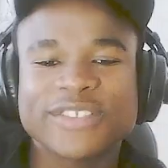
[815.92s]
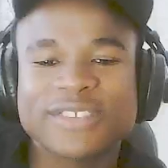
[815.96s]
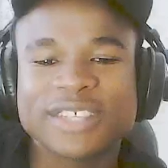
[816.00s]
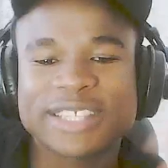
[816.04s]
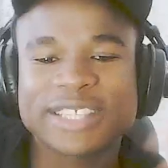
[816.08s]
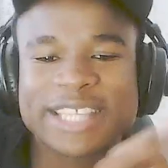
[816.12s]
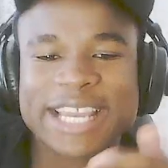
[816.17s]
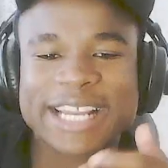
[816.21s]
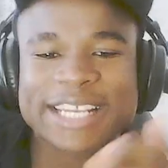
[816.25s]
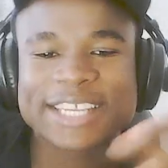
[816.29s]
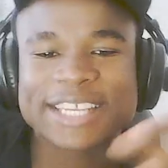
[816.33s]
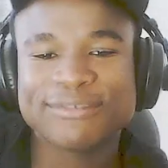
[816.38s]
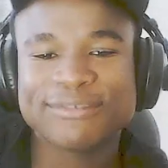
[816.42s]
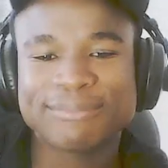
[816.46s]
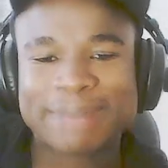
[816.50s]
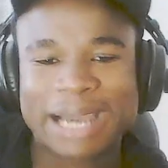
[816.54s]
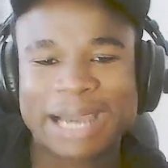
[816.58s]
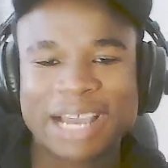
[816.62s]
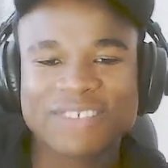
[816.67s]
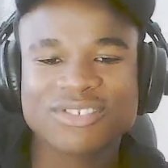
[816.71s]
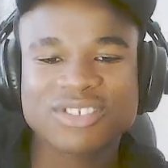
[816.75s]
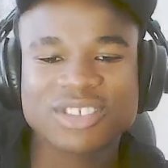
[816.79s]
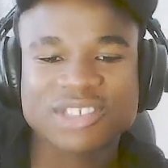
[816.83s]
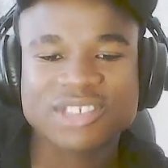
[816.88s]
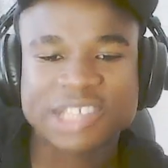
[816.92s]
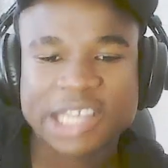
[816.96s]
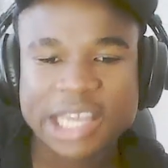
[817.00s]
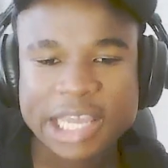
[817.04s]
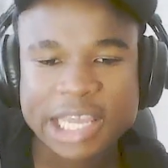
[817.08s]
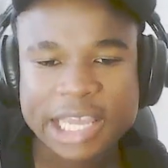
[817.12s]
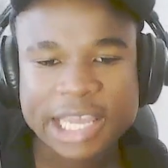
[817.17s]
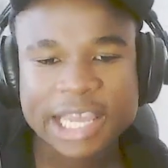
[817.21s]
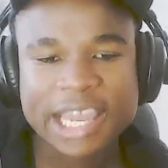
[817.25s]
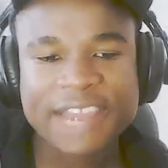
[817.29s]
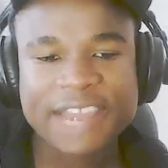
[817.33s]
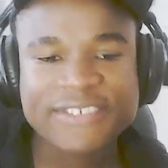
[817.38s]
detective bastards,
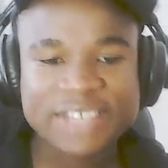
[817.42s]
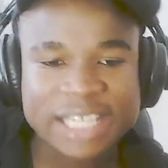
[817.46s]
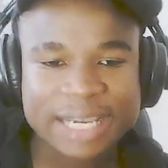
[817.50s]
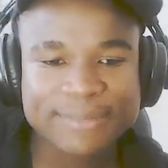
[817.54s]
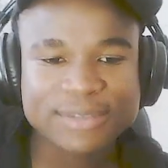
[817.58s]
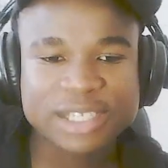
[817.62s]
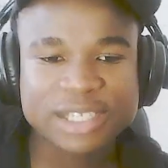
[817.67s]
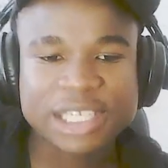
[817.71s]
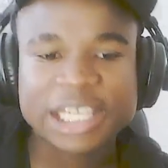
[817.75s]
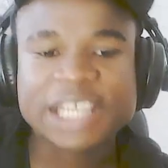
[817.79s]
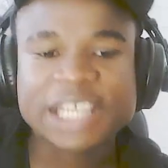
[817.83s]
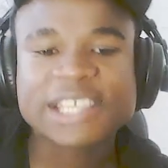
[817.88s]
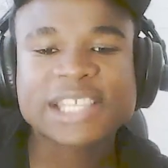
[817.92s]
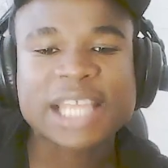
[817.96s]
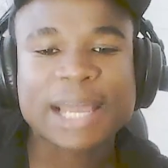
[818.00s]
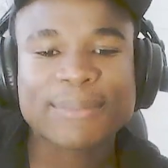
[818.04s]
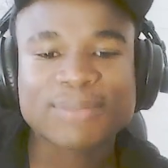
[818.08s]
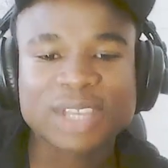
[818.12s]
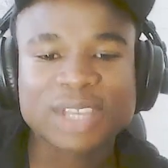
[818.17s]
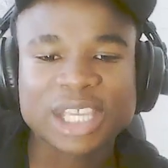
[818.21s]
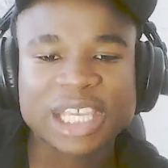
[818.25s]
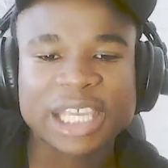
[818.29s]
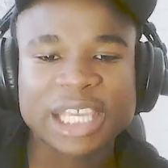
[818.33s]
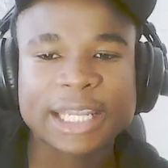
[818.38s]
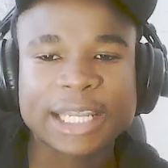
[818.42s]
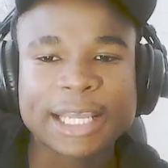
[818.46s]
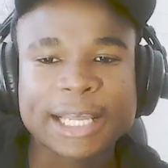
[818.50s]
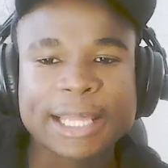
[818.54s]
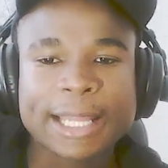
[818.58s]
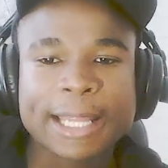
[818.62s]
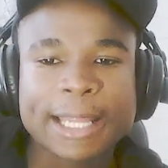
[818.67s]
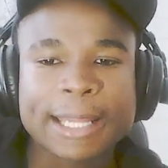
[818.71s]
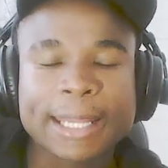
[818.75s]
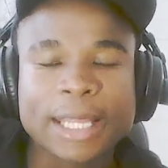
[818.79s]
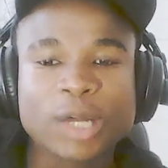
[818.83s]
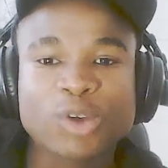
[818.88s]
every time she kidnaps a kid,
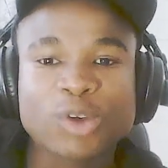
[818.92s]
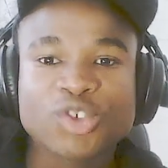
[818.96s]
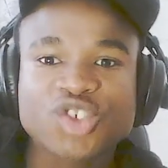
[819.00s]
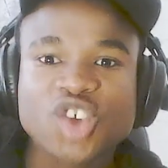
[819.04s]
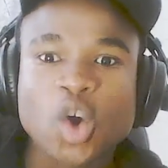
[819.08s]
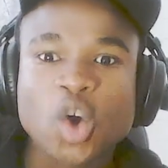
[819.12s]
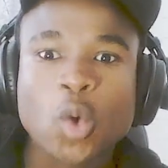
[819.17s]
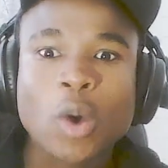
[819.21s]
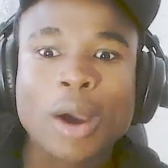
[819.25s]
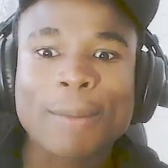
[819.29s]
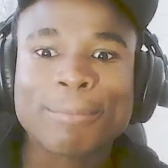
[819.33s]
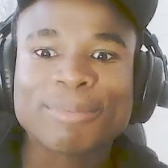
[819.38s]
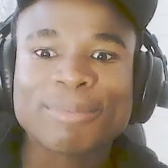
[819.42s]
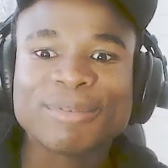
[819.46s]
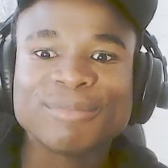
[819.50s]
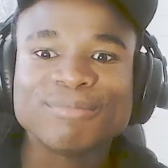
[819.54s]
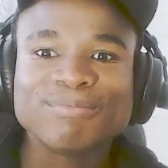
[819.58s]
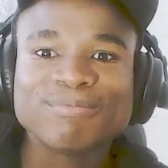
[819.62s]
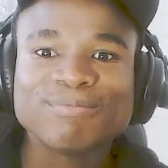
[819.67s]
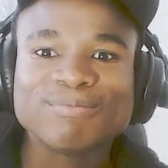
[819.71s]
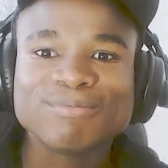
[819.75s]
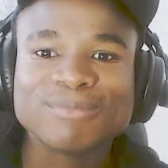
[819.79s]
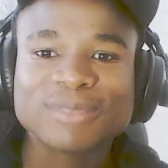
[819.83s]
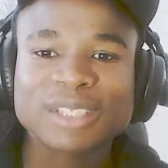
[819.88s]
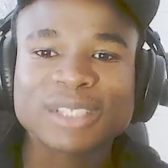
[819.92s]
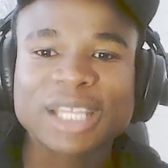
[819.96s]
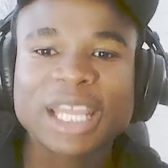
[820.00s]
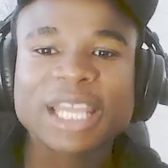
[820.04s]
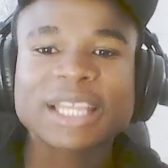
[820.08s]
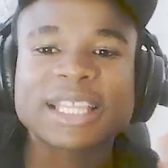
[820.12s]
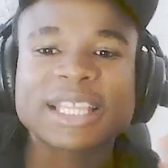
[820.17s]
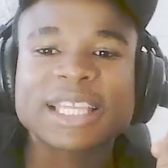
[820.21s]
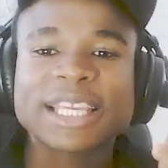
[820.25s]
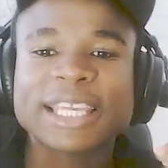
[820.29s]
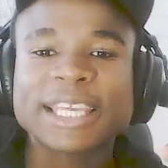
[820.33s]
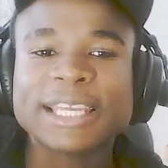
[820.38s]
they'll show up and
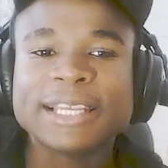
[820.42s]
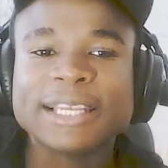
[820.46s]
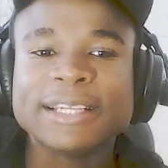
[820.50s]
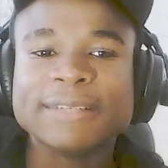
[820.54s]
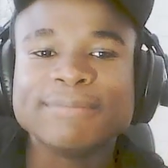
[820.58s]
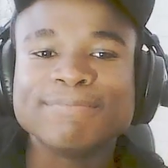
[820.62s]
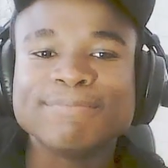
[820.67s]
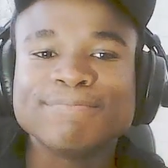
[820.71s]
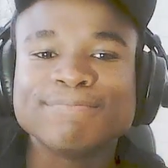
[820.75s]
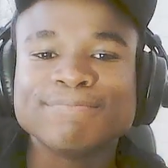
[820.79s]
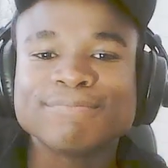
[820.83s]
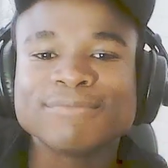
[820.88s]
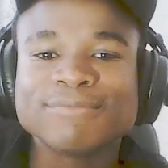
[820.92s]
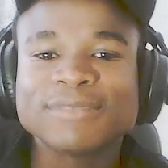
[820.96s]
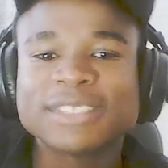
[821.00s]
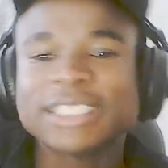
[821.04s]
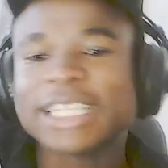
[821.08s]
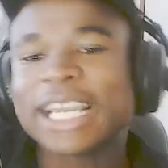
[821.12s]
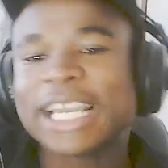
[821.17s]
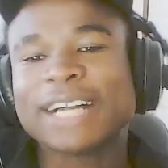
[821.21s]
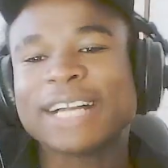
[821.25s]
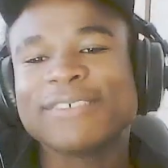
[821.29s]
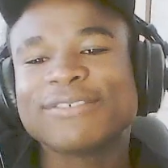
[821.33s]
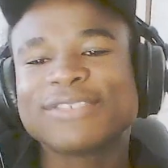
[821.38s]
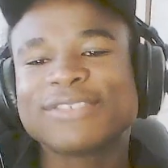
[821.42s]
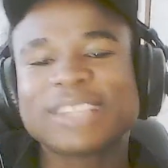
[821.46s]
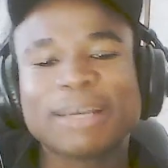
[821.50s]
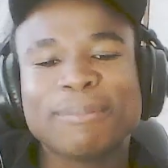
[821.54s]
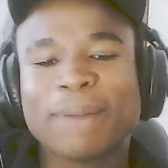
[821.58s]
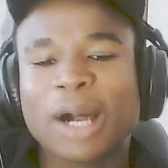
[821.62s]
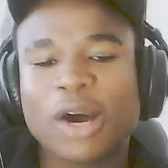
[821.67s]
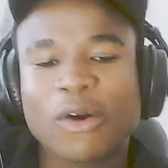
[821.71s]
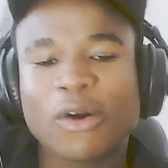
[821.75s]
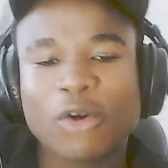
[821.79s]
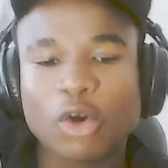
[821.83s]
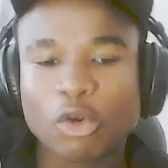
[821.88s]
take the kid. They have
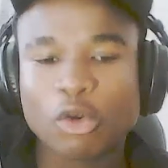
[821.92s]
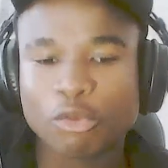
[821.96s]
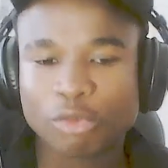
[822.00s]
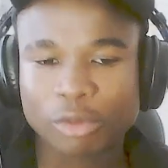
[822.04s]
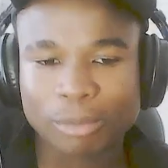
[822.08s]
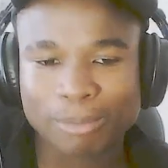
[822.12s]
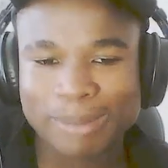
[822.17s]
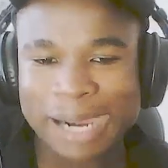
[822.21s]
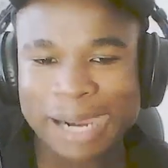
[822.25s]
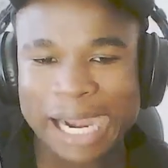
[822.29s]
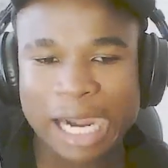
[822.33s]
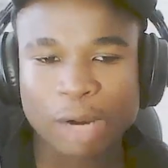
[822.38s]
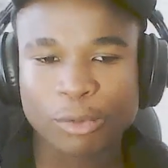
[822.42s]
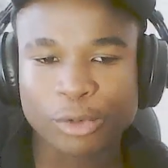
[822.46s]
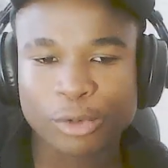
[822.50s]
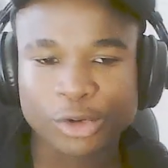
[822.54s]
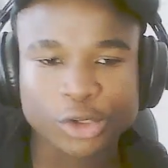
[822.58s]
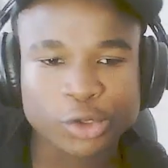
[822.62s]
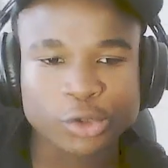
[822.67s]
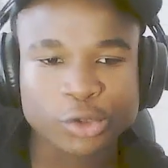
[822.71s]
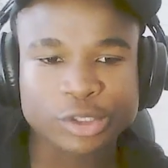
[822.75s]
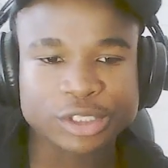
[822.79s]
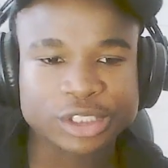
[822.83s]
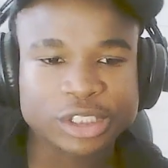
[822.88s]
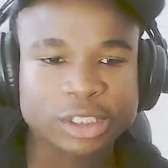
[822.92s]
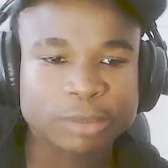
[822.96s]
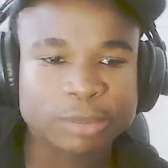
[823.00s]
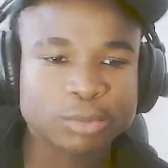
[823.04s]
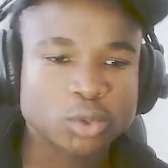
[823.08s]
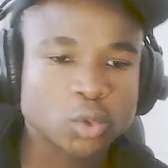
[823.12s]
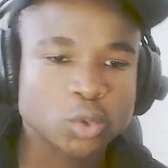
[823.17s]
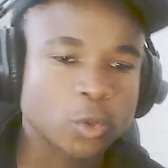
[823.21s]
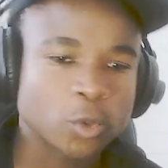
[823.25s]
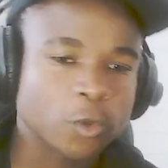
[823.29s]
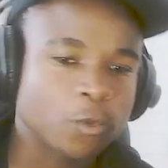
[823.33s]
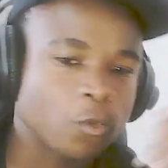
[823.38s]
somehow overpowered her in some
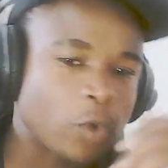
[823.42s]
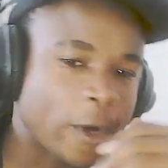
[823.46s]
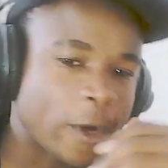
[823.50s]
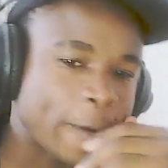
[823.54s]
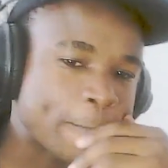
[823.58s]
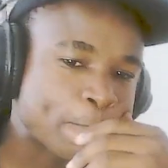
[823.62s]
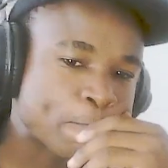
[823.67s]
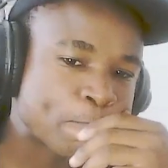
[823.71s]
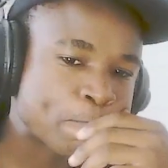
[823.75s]
sort of way.